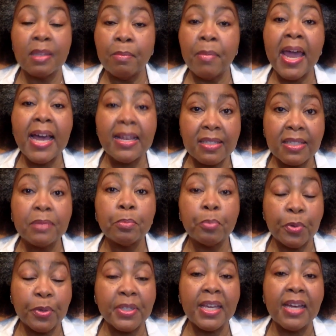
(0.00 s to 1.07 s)
mask
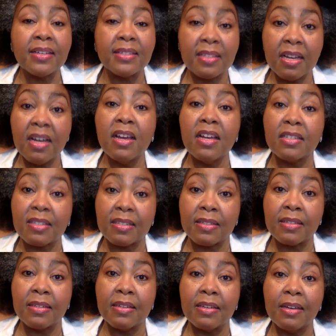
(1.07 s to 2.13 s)
protects us
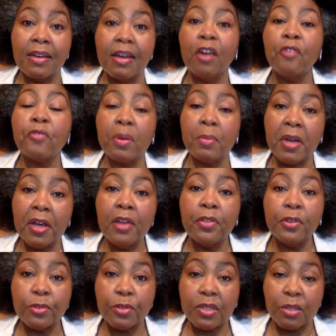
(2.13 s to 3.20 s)
from
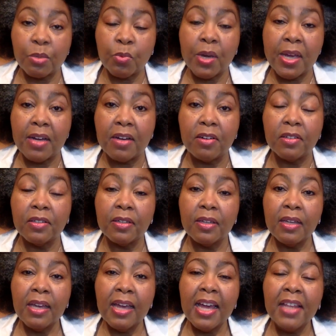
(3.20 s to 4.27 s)
others as well.
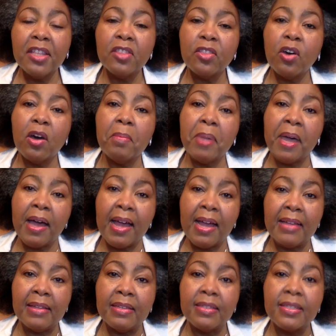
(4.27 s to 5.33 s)
And the thought
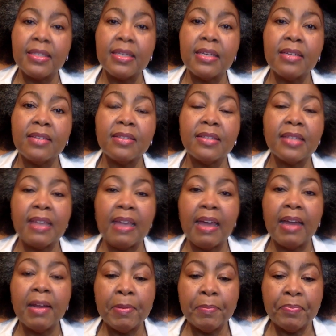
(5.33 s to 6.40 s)
behind this is
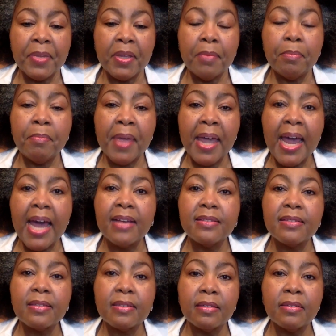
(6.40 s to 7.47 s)
that
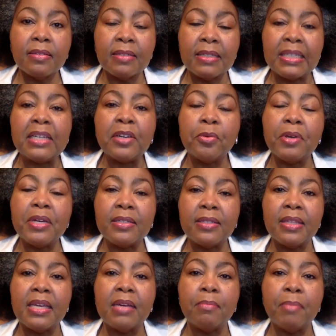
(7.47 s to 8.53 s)
masks decrease
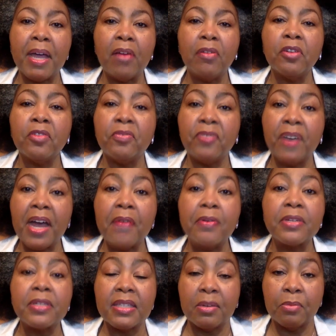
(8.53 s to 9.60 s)
the amount of
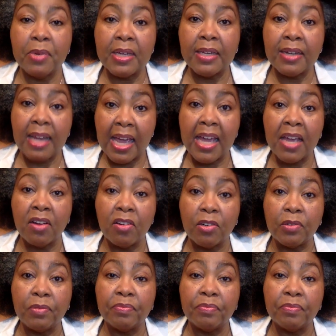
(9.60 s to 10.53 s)
virus that we inhale.